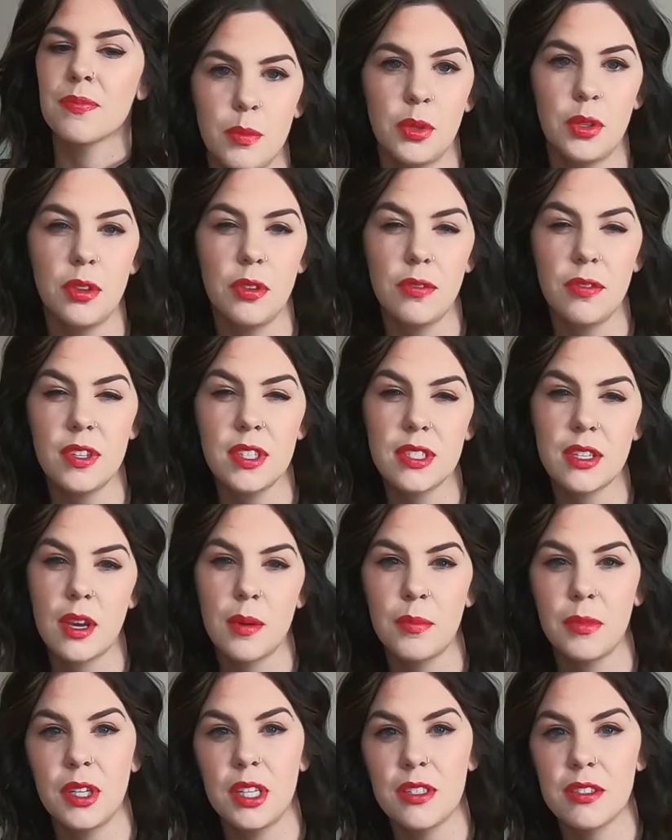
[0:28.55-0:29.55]
Both of these
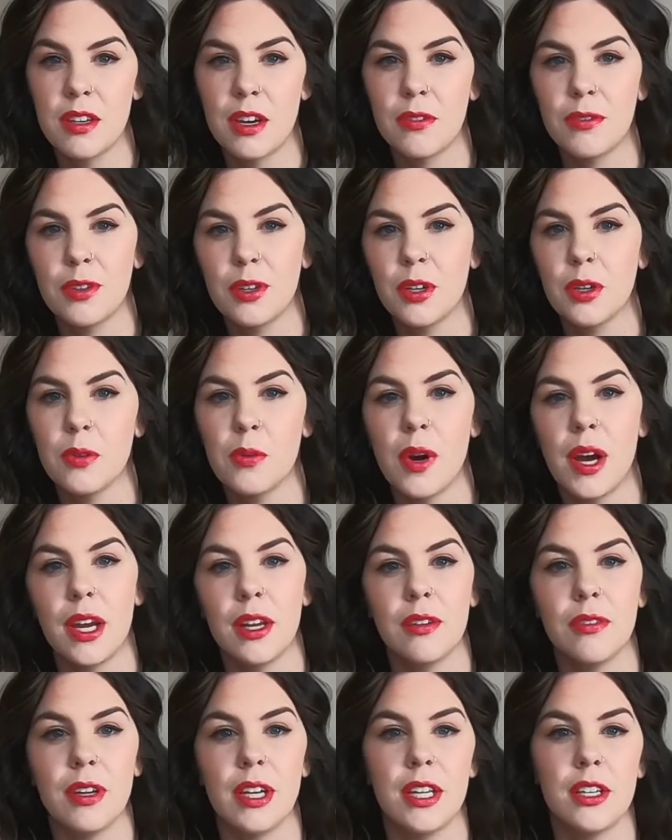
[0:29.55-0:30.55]
companies offer a
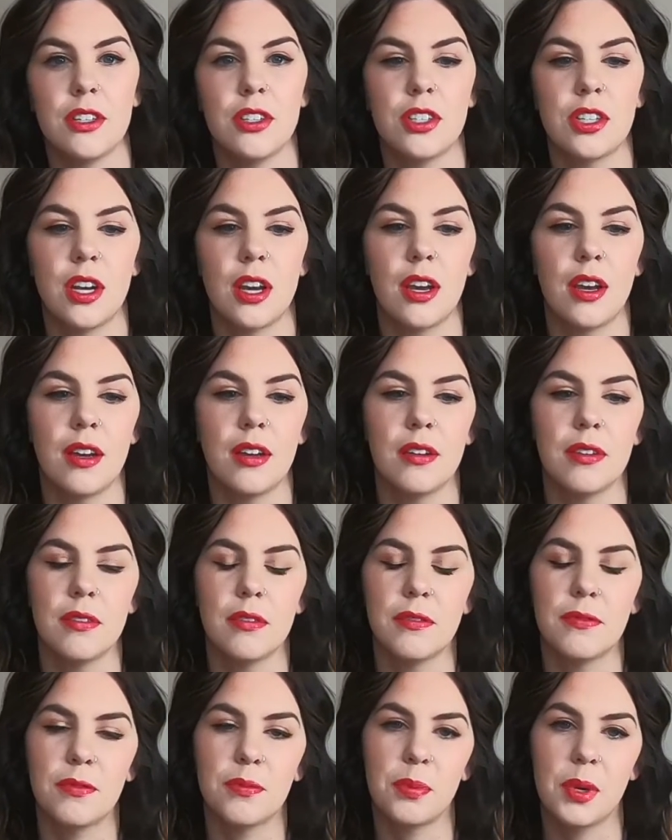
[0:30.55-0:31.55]
wide range
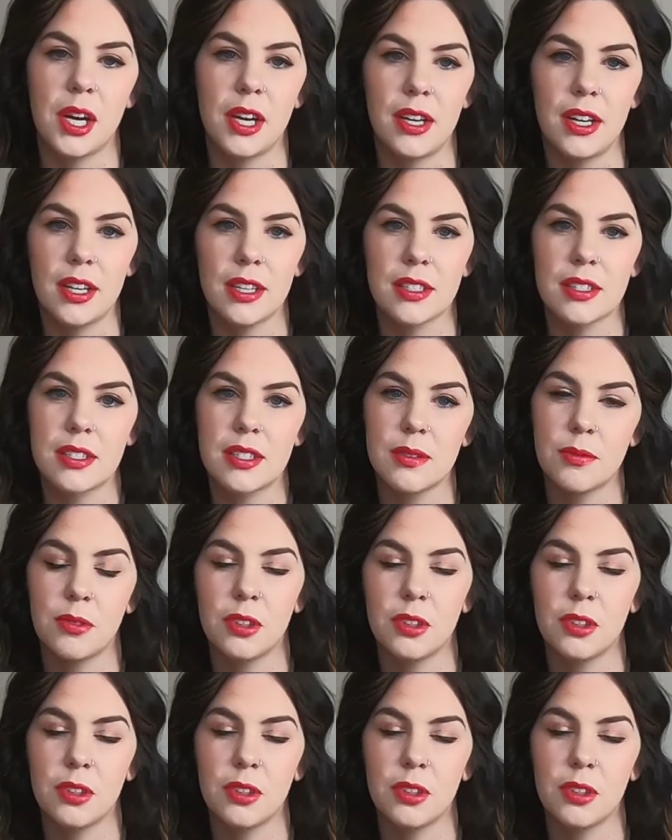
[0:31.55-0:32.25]
of products